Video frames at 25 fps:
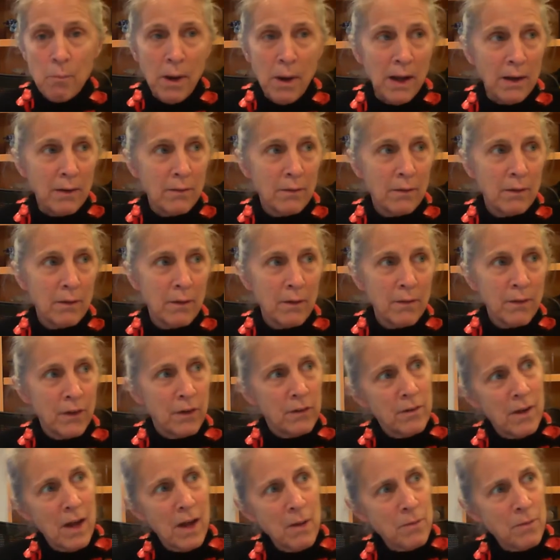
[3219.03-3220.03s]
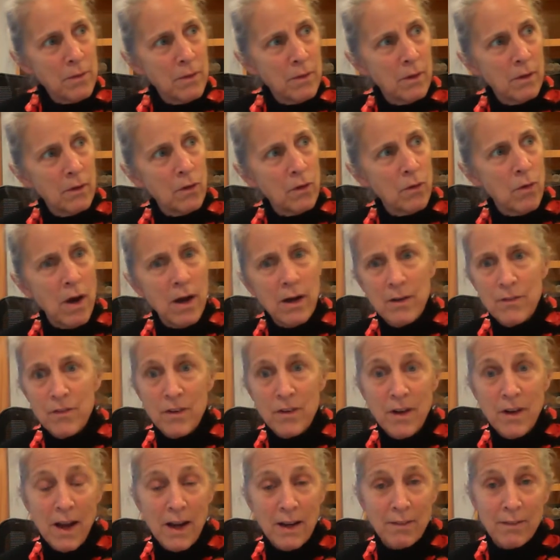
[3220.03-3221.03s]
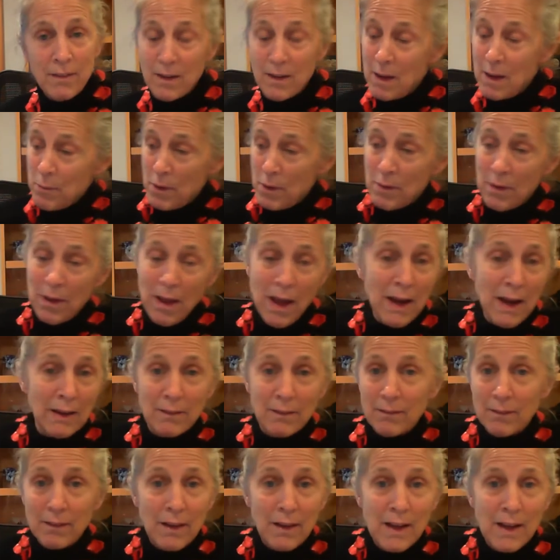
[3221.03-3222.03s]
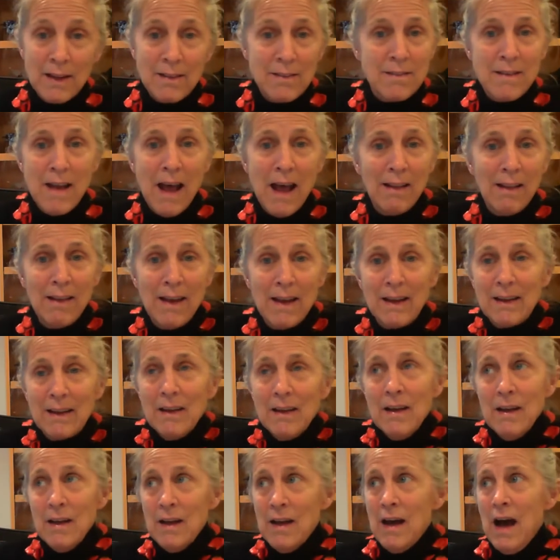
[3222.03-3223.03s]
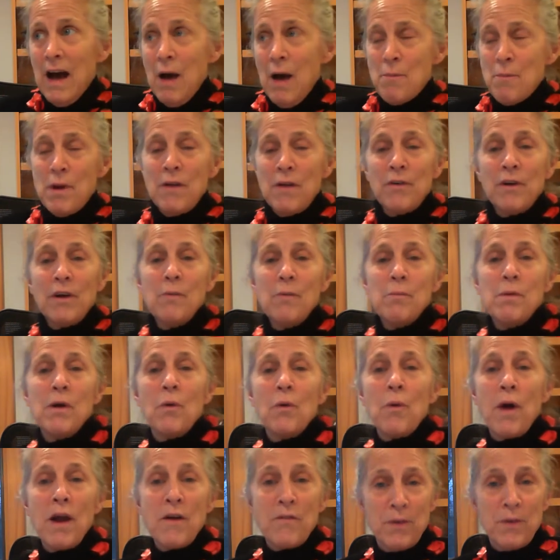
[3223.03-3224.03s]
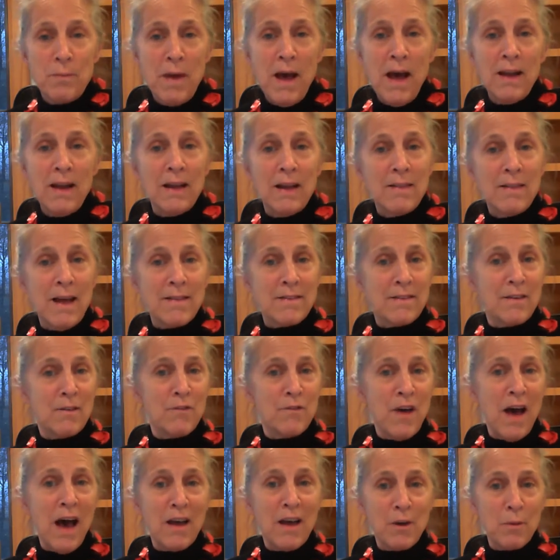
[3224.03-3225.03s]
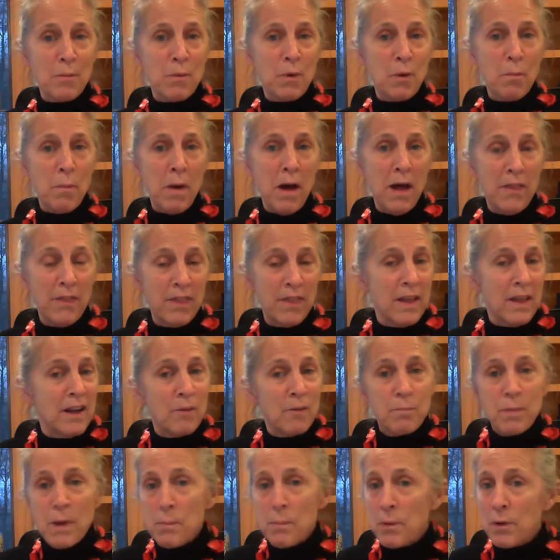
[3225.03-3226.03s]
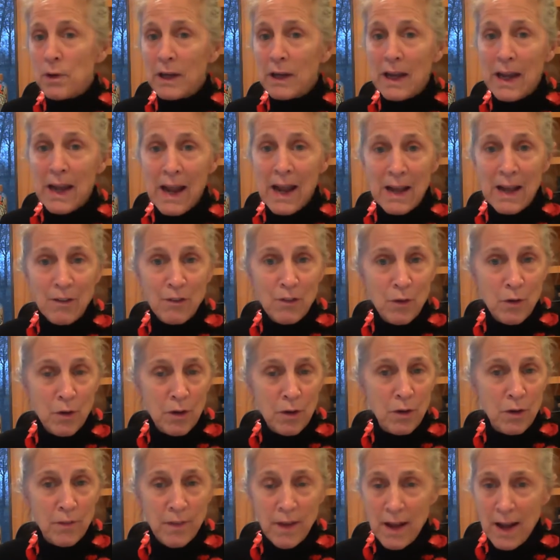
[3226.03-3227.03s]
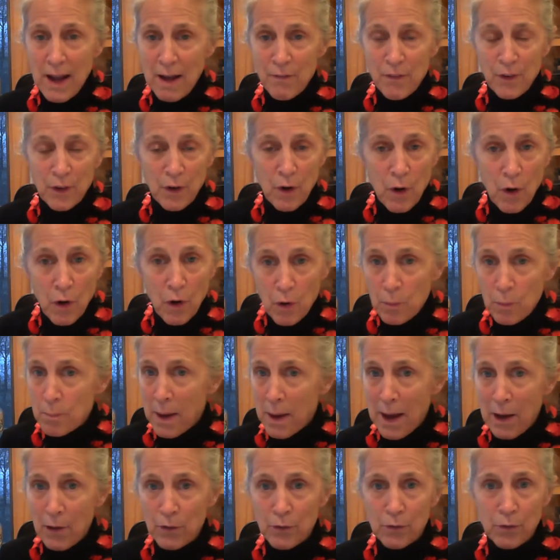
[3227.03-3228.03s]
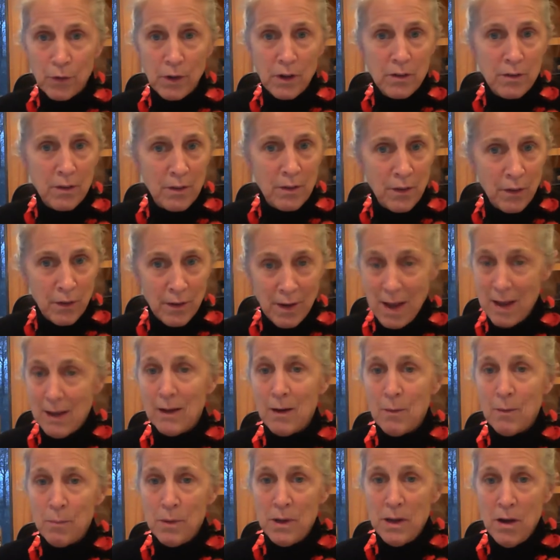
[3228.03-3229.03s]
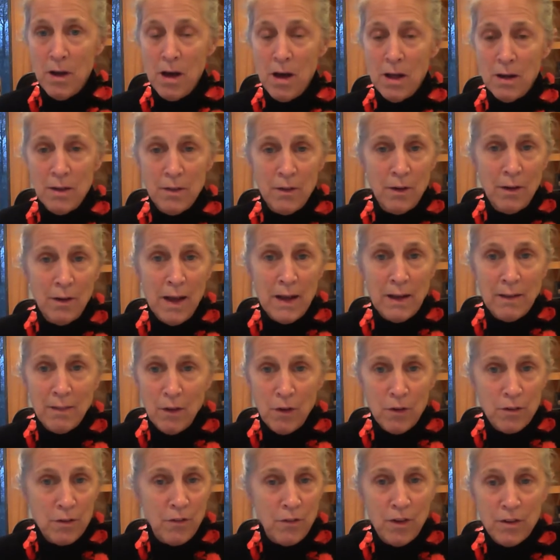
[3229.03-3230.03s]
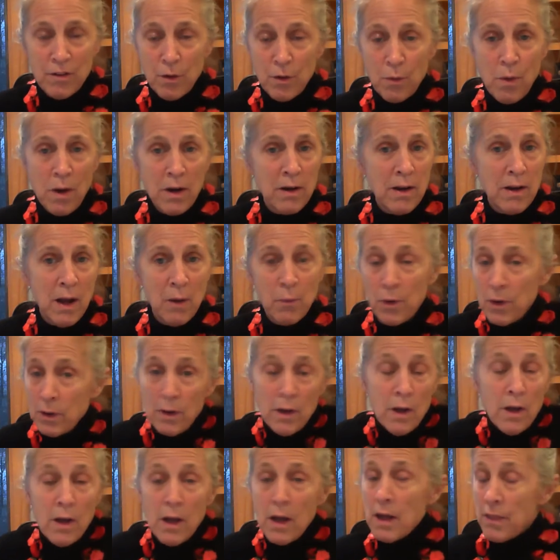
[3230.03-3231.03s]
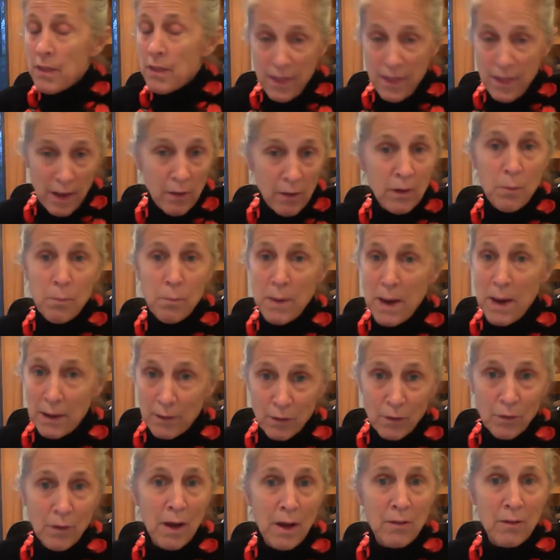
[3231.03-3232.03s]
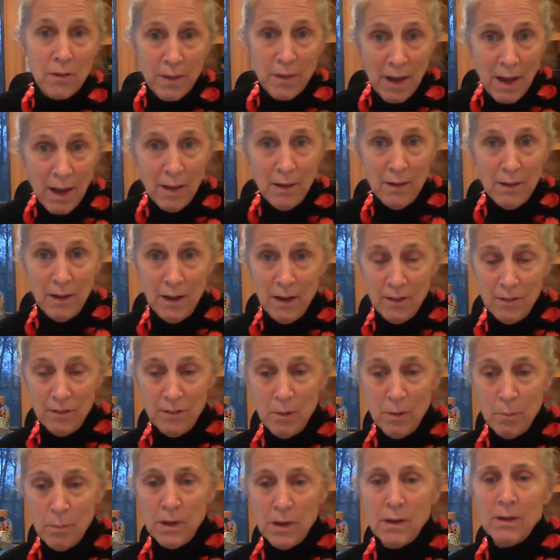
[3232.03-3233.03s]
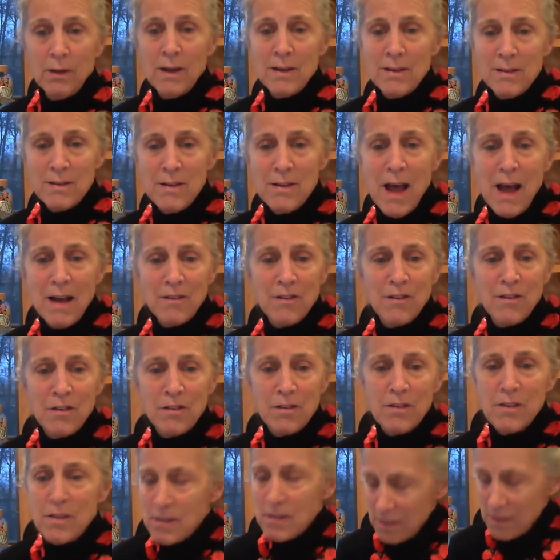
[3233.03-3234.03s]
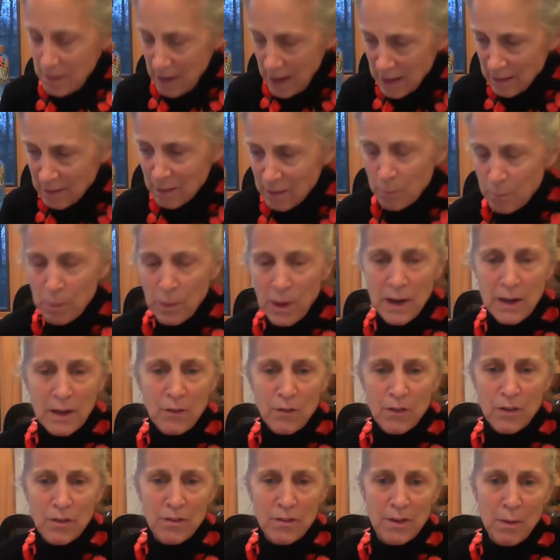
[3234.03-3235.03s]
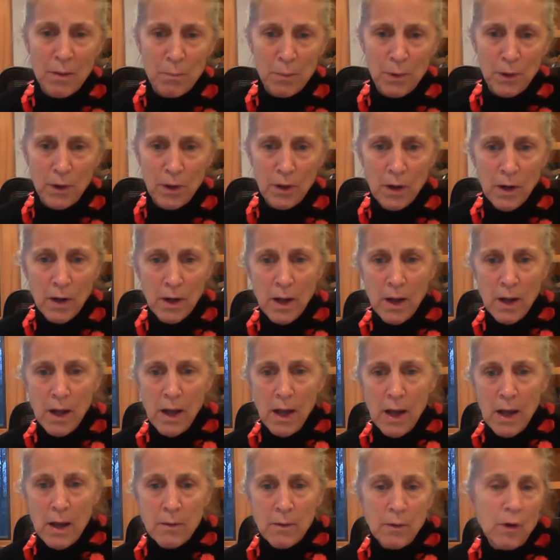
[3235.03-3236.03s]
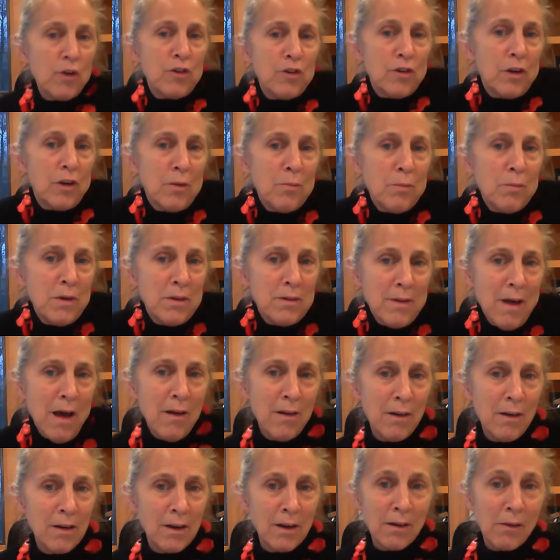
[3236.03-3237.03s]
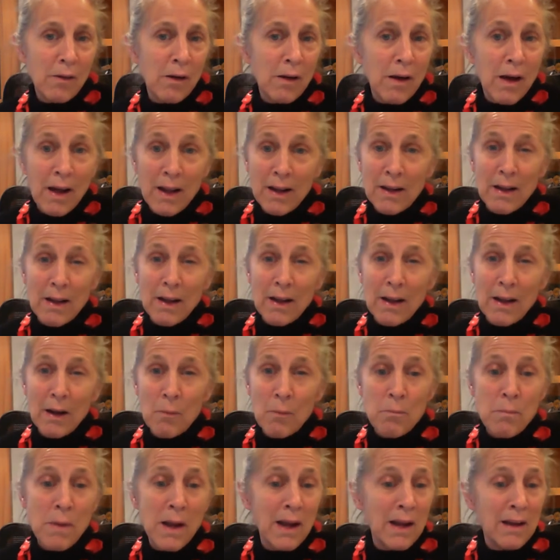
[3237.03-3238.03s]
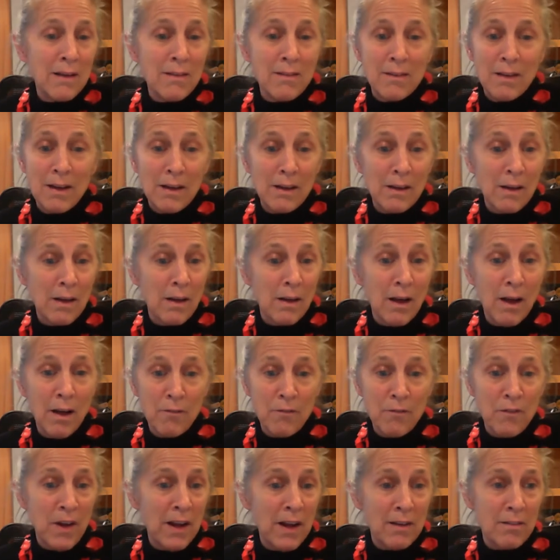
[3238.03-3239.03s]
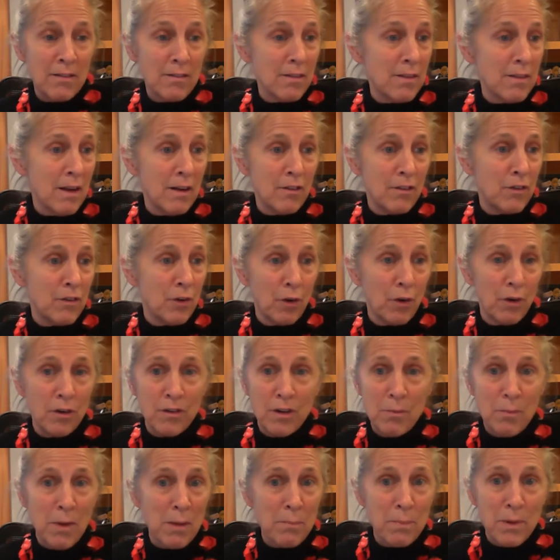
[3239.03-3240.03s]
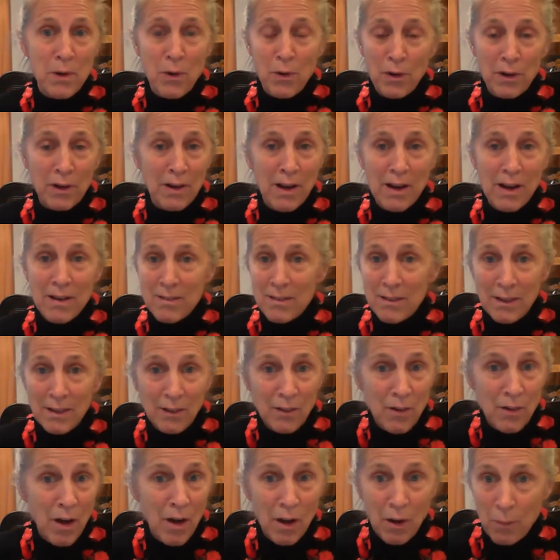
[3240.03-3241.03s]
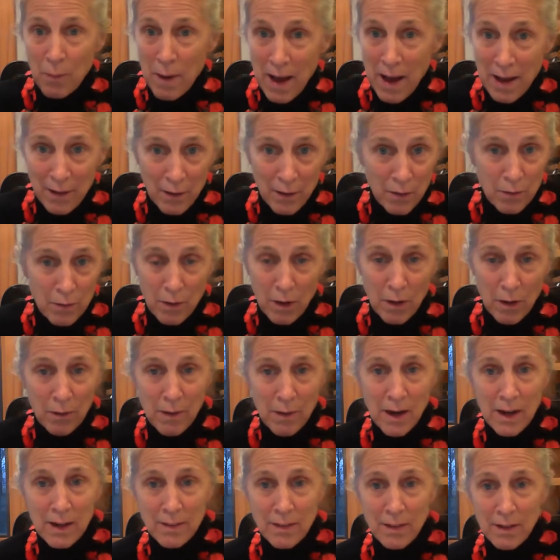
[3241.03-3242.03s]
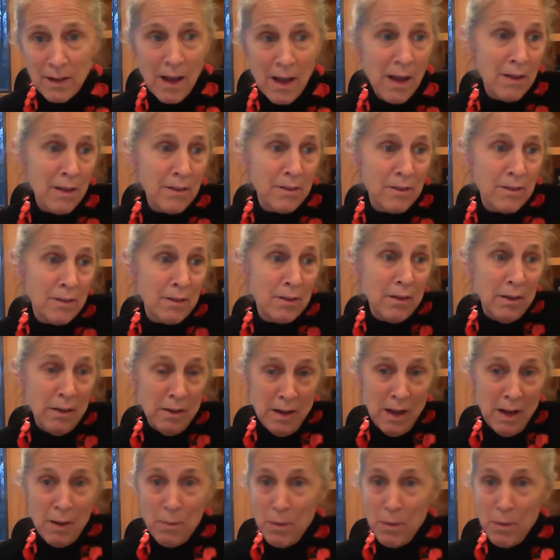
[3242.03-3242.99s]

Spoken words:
But there are times in the quiet of the night that I'm online. It's not like I'm never going to be away from that. And that's a valuable month. And if people can't do it, or they have their own boundaries and they're not going to be on, and they're like those of us who want to network, they'll get back to you after the holidays. But let's not just take the break of December because you can miss out on an amazing event that Georgie might be organizing in Colorado, all right, that Alison and